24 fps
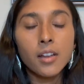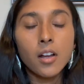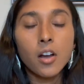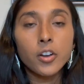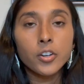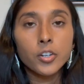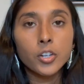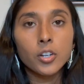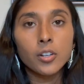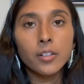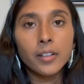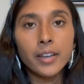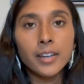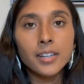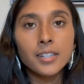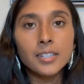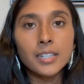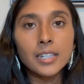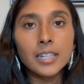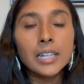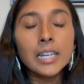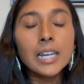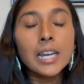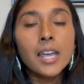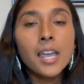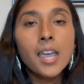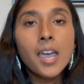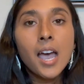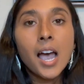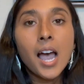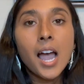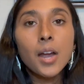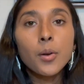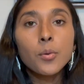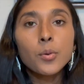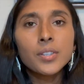on your LinkedIn,
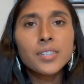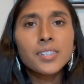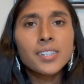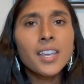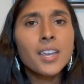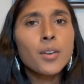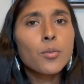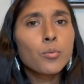I would say